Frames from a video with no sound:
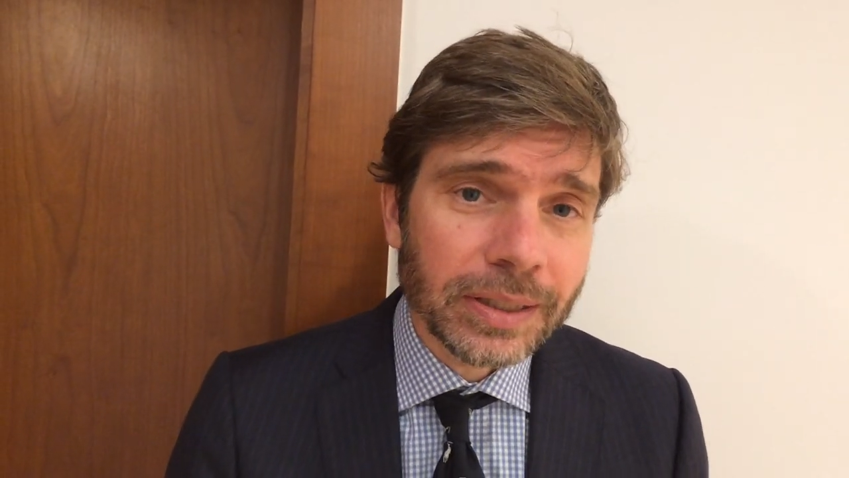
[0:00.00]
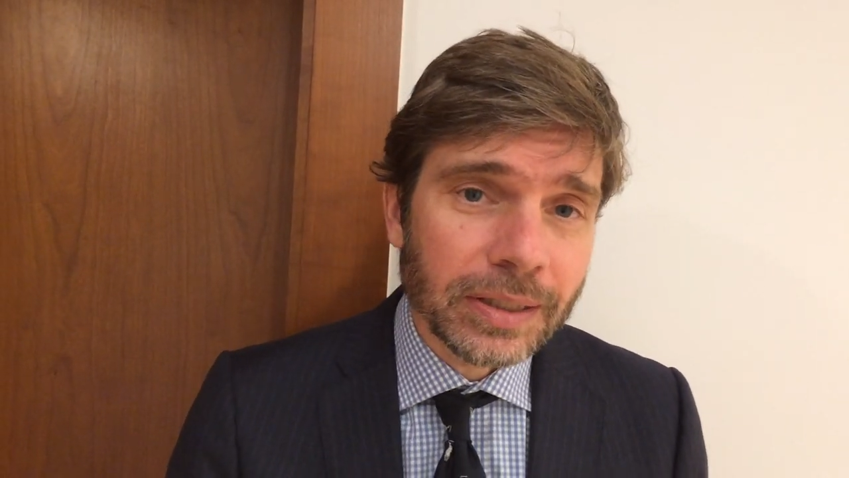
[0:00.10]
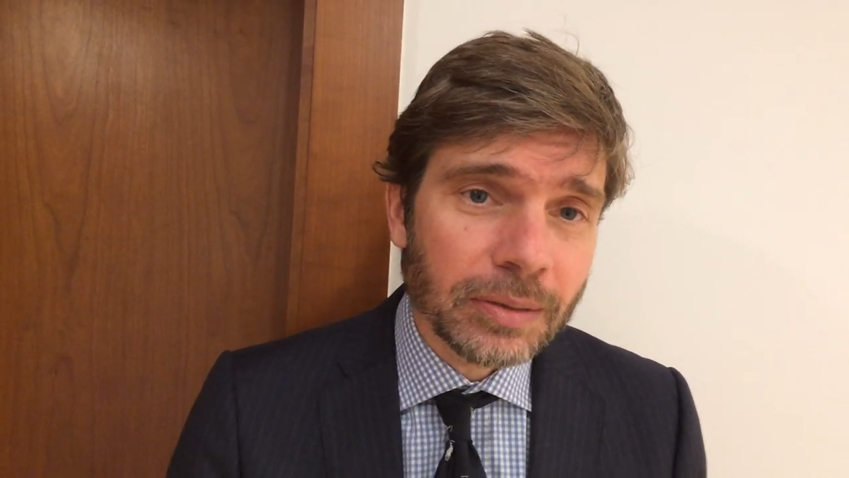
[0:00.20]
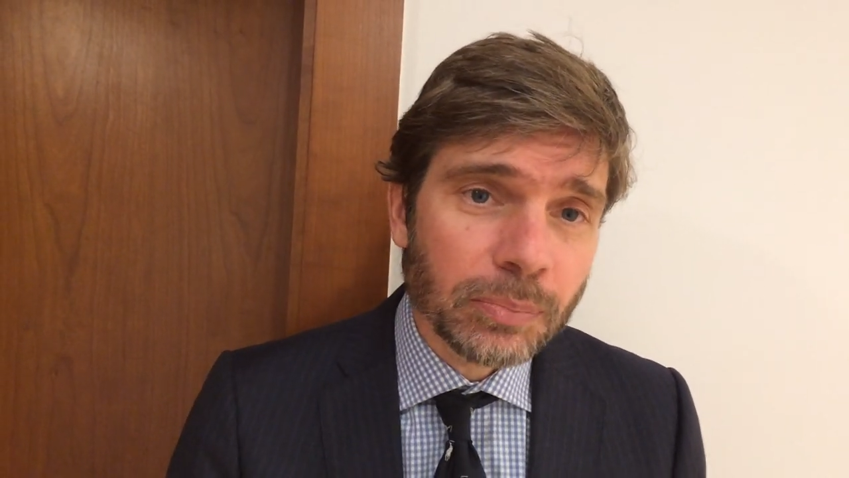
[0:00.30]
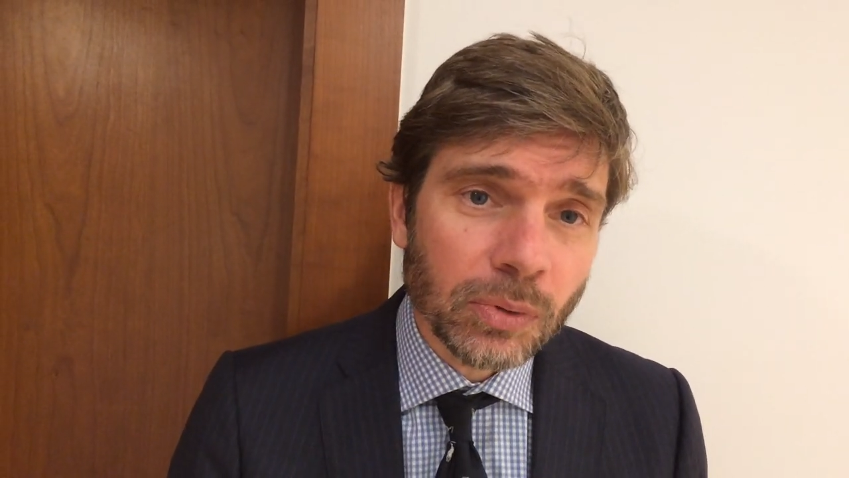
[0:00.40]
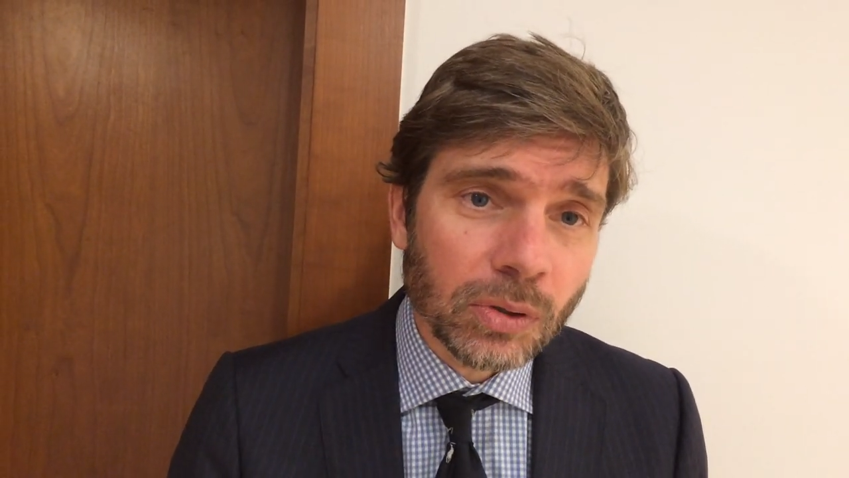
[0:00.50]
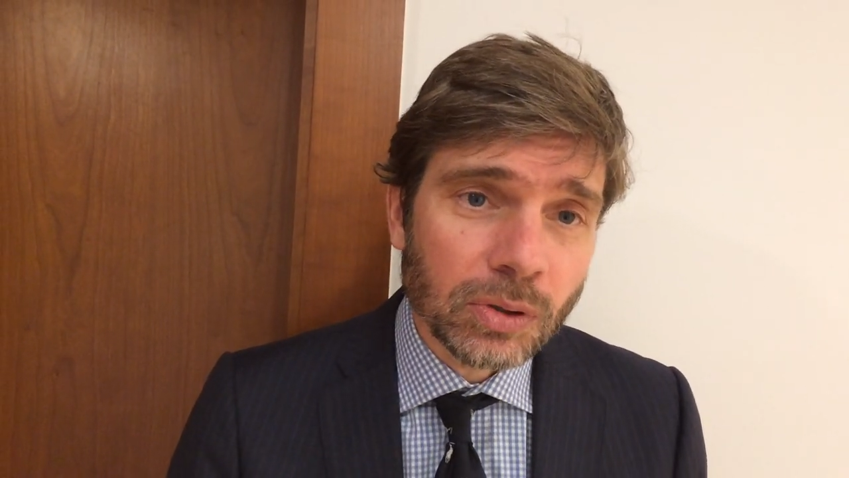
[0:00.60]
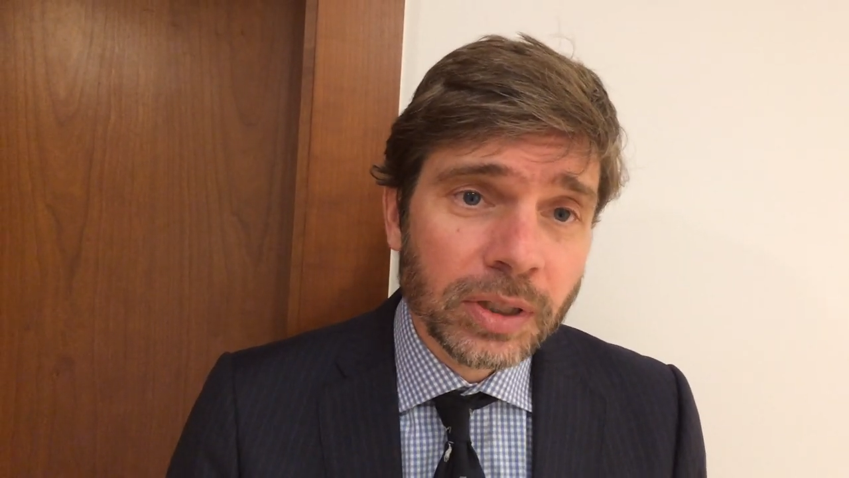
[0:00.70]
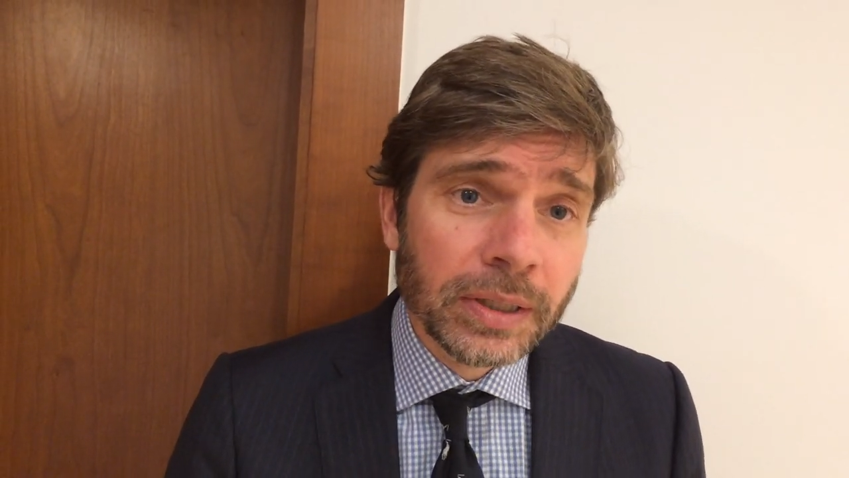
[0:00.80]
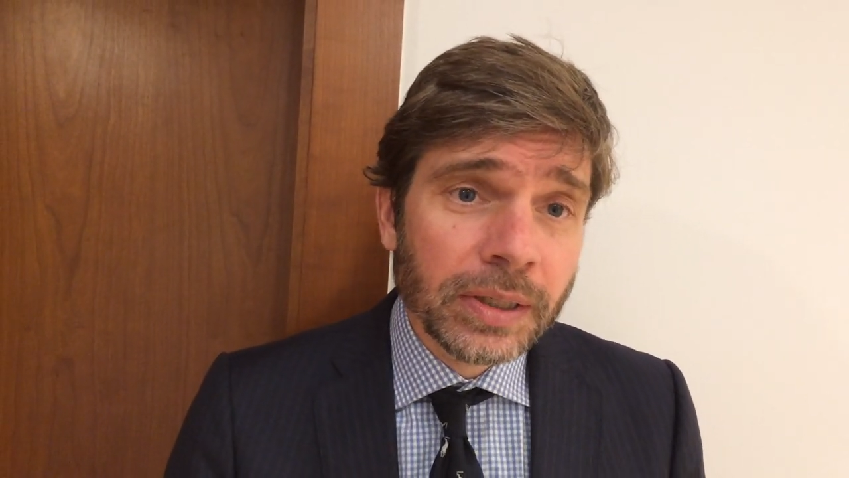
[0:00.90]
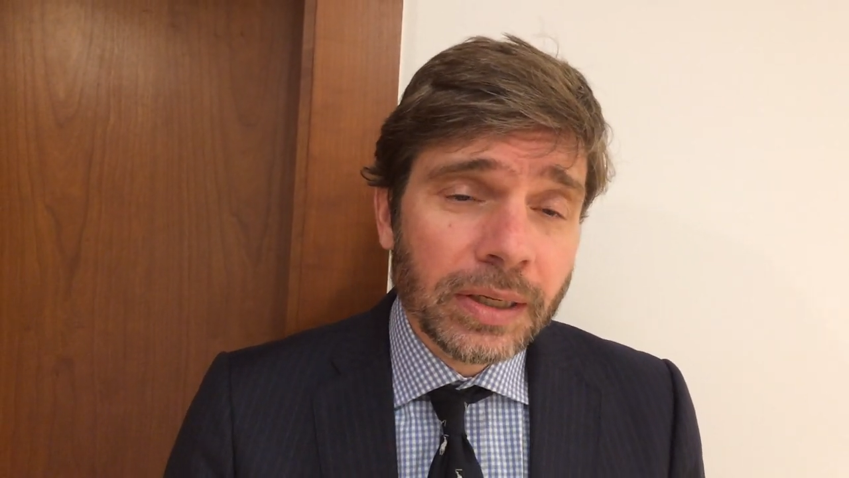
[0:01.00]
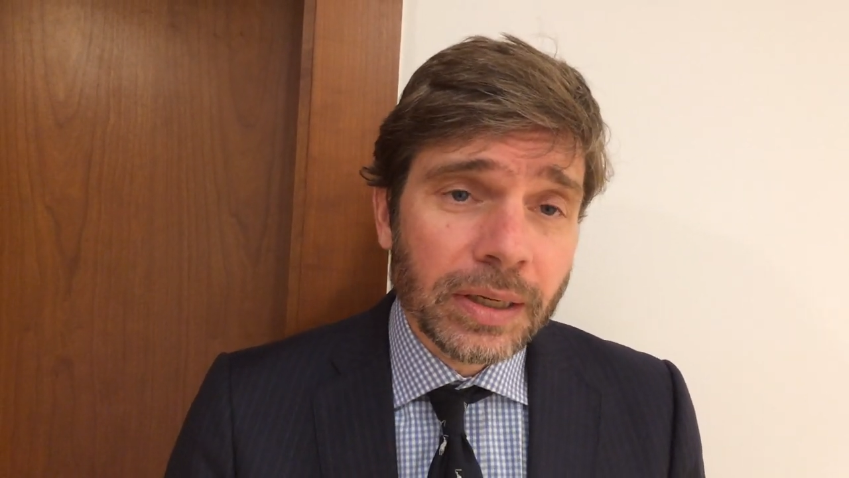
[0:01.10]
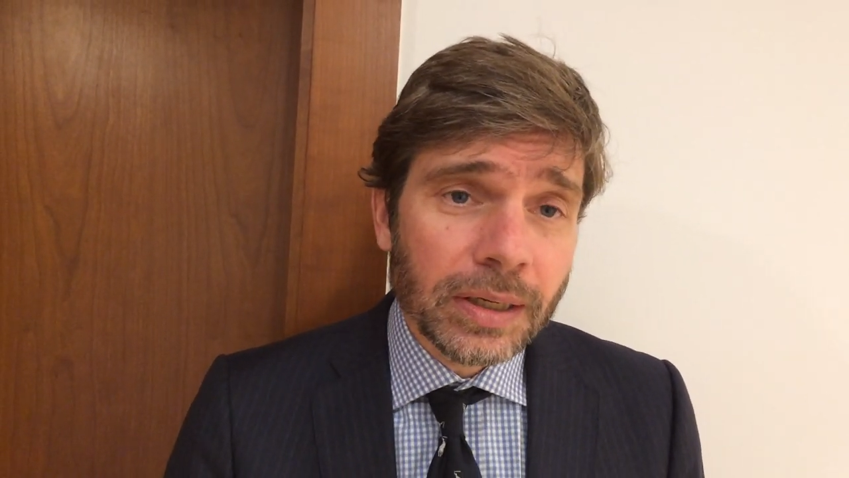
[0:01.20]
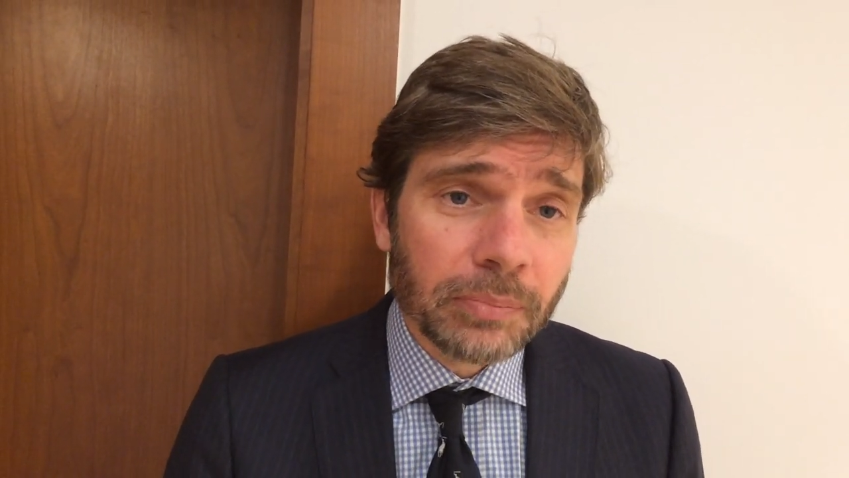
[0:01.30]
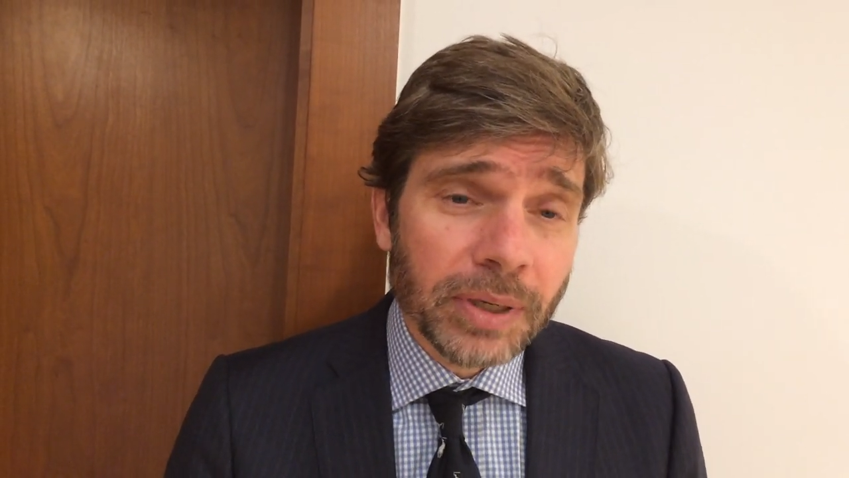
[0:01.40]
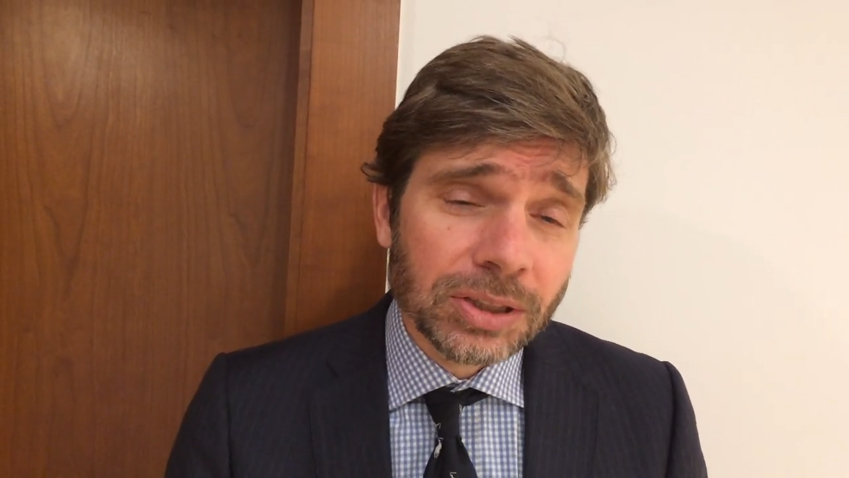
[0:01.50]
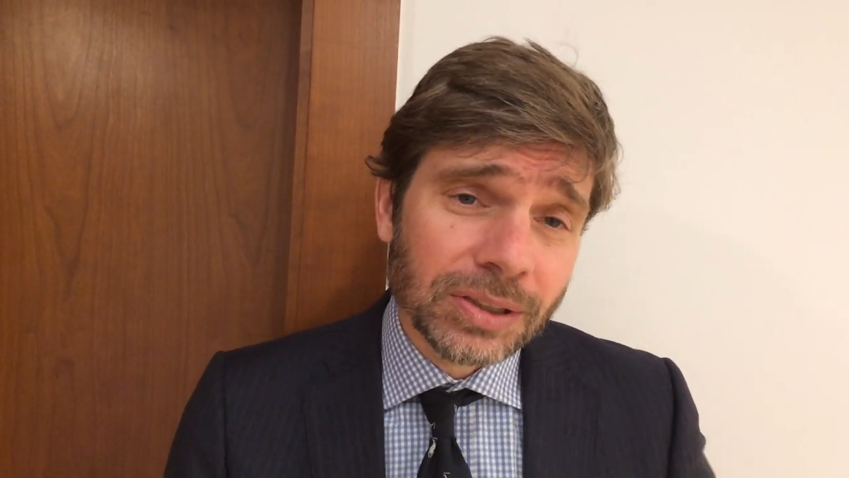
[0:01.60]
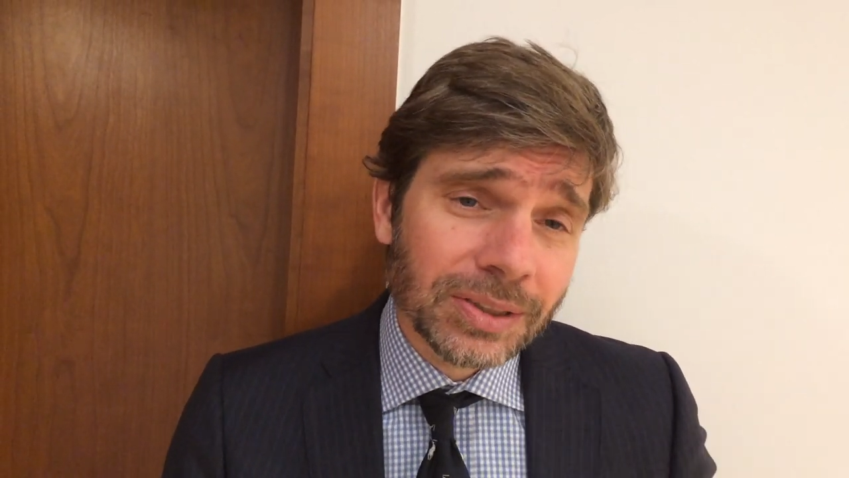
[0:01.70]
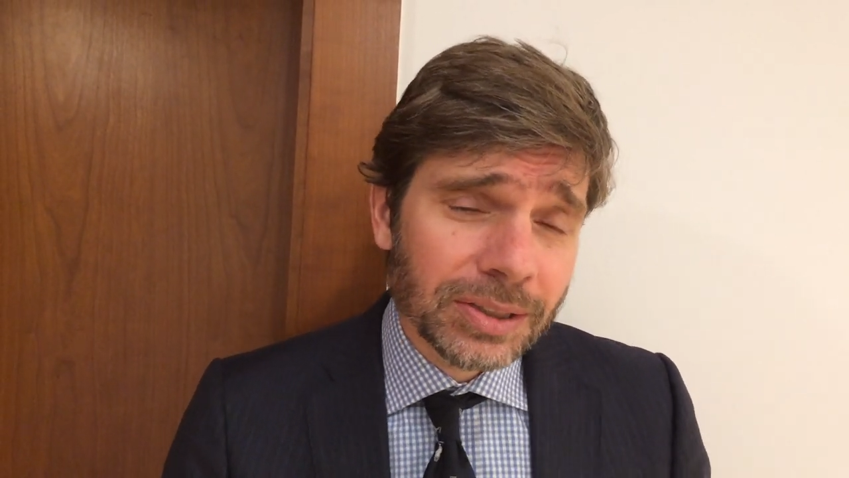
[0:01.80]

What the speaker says: illiberal measures.